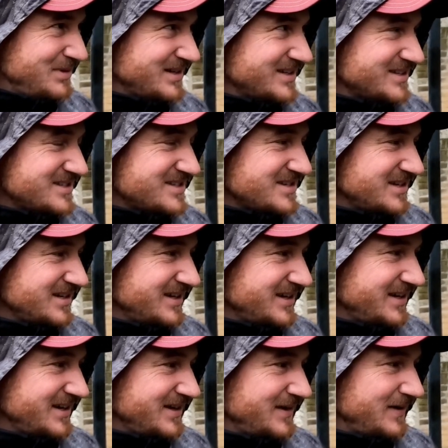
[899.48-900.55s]
but it's
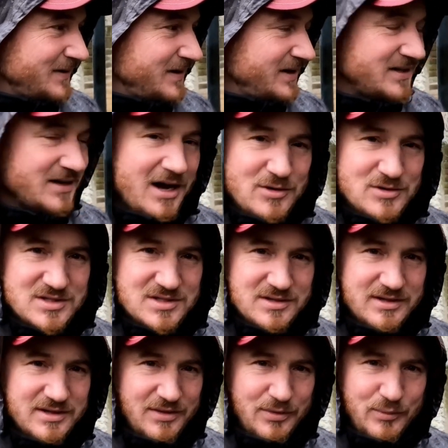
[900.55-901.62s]
uh, it housed
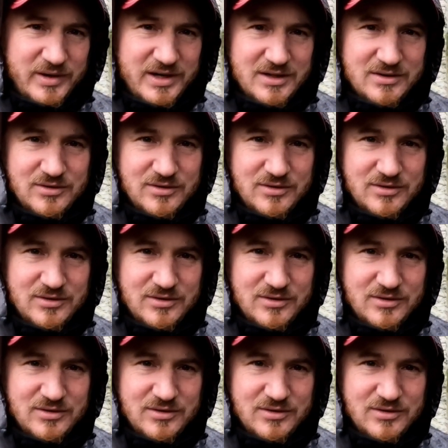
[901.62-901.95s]
uh, three